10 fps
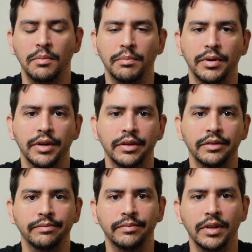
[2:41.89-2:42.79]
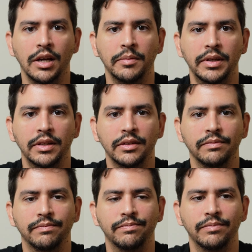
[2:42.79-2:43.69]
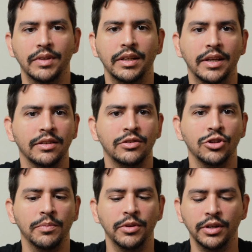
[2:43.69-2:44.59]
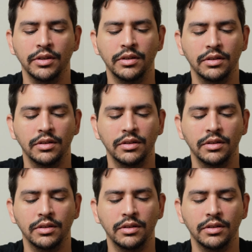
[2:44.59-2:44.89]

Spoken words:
but I mean, it gets the job done.